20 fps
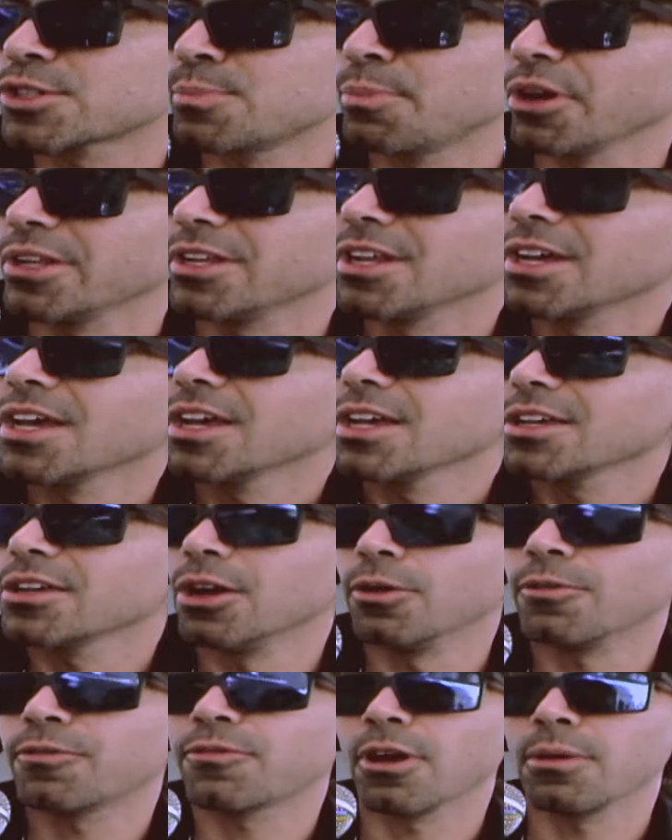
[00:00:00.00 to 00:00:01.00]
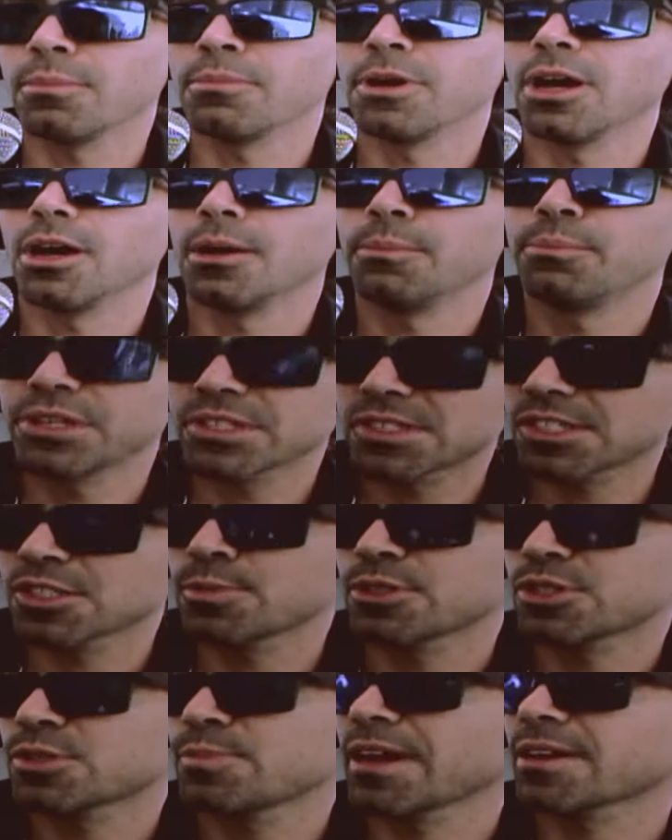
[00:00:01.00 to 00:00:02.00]
but you know, from a business
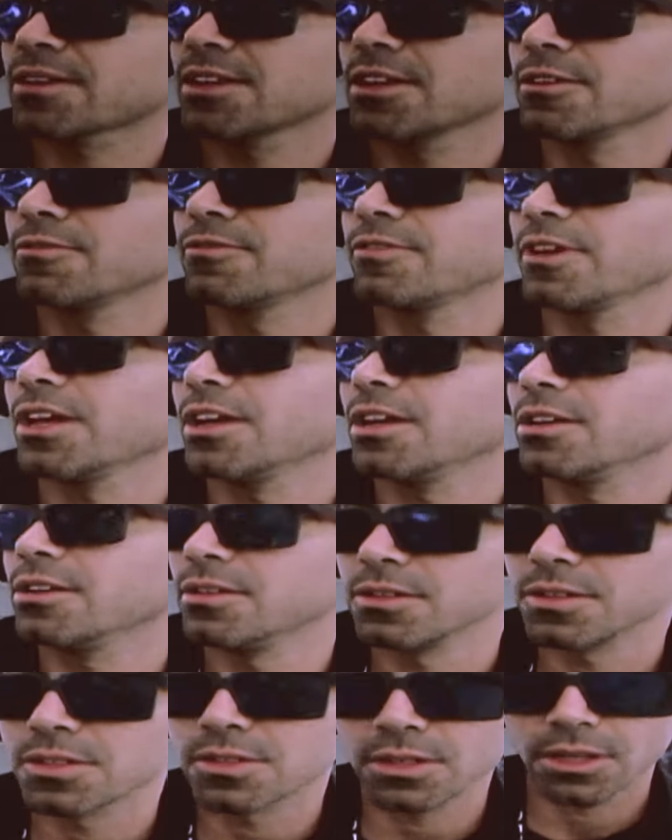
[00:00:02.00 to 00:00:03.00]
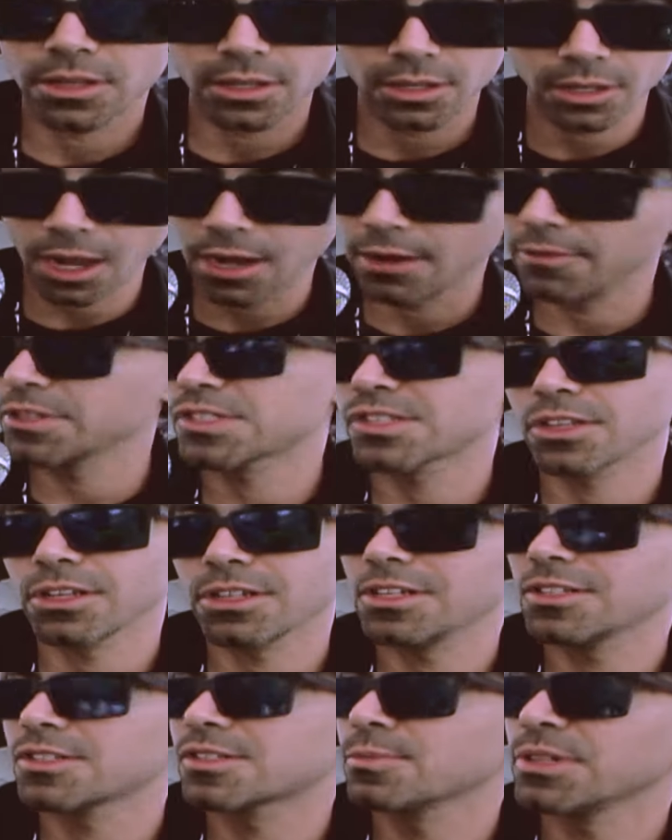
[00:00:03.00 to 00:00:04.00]
perspective, and obviously it
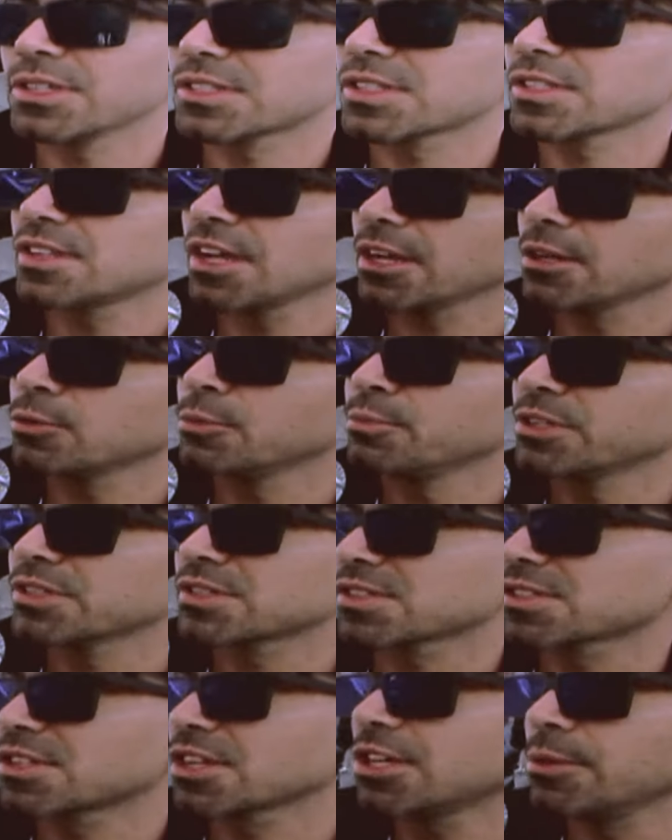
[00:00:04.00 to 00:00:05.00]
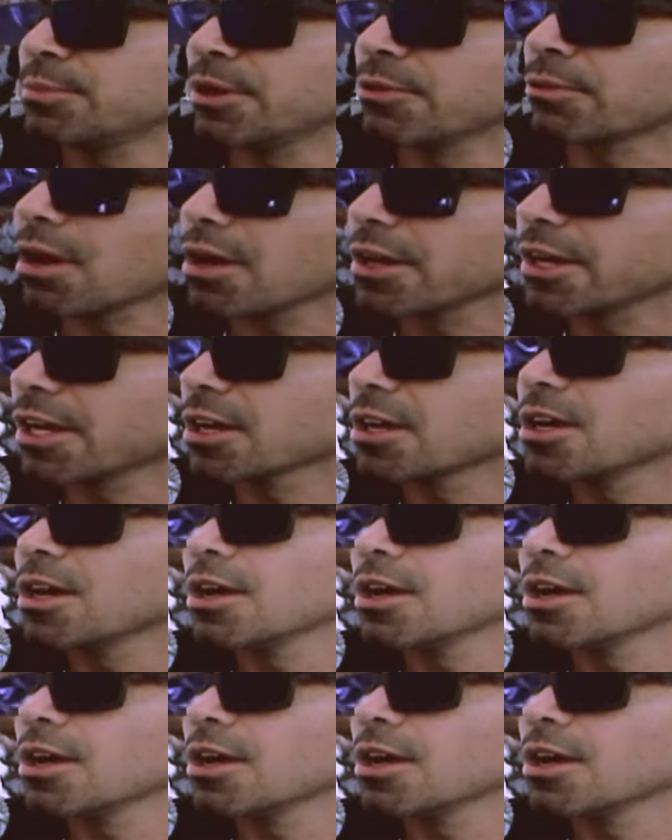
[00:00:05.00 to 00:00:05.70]
needs to be a sustainable business to keep it running.